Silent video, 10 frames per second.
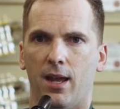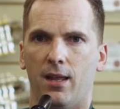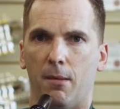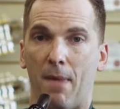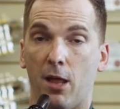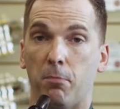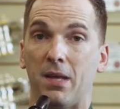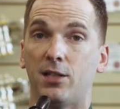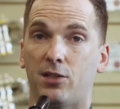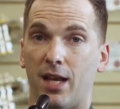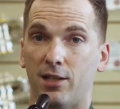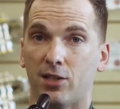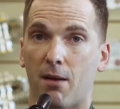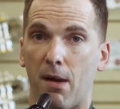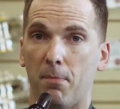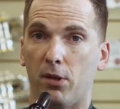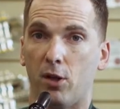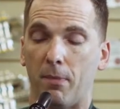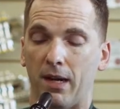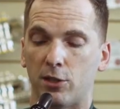the mouthpiece does come up a
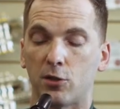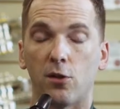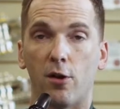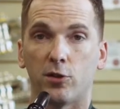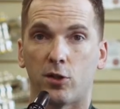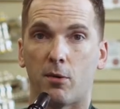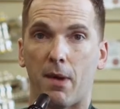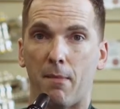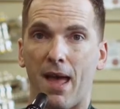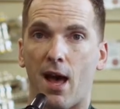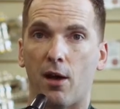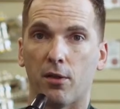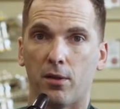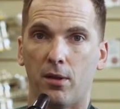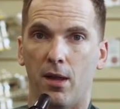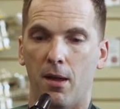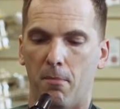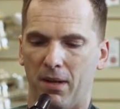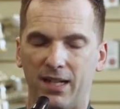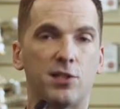little bit. It's closer to my mouth,
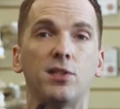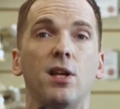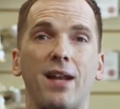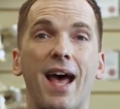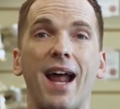but it's still not